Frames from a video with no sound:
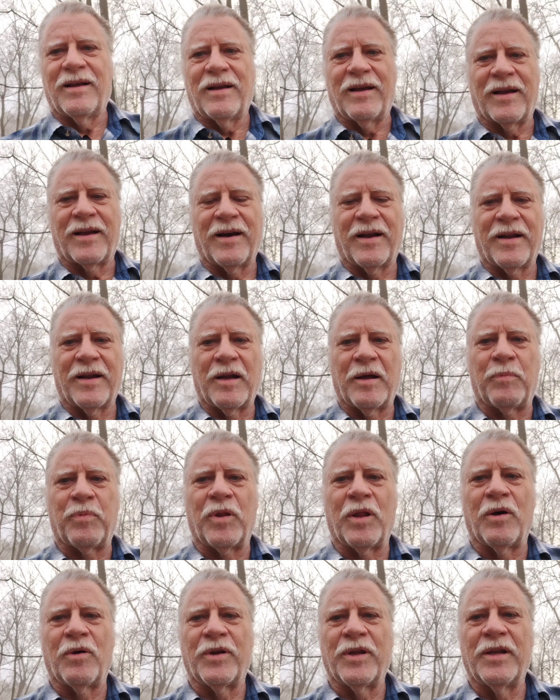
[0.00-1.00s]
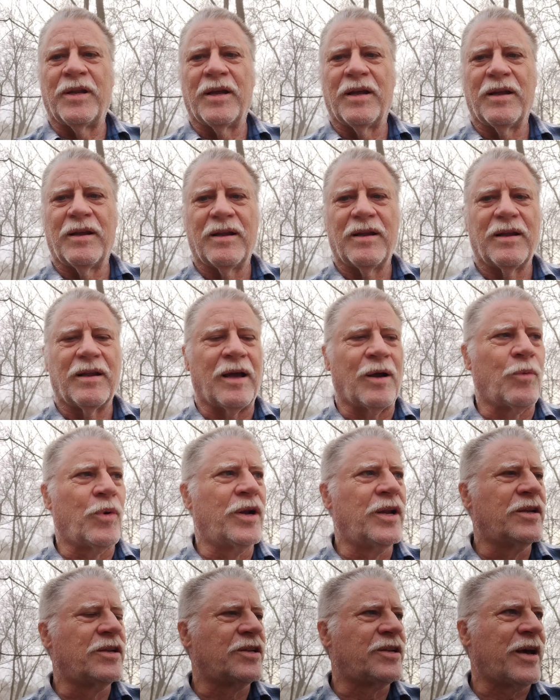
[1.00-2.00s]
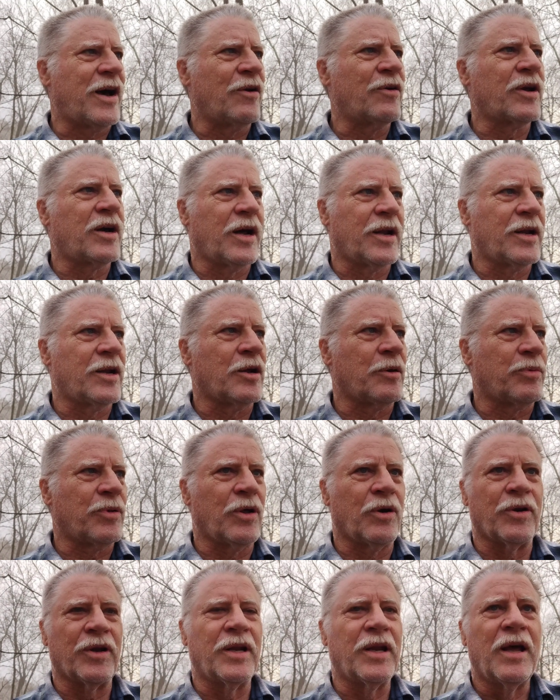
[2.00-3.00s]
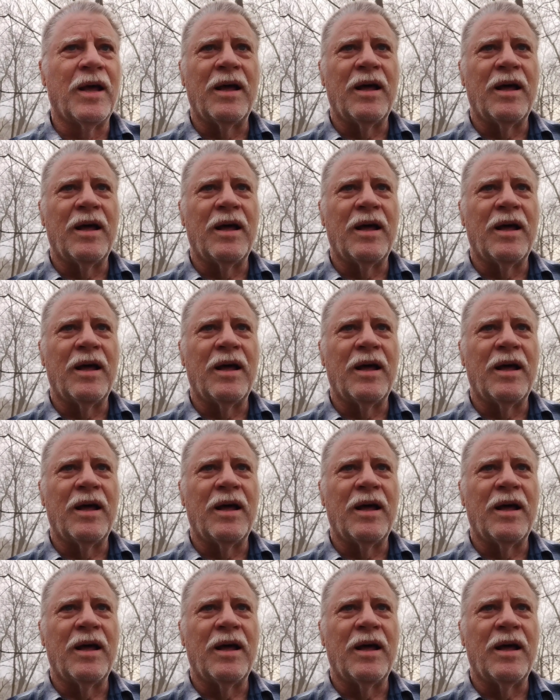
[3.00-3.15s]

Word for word: I got it uploaded. I went into town and got it uploaded.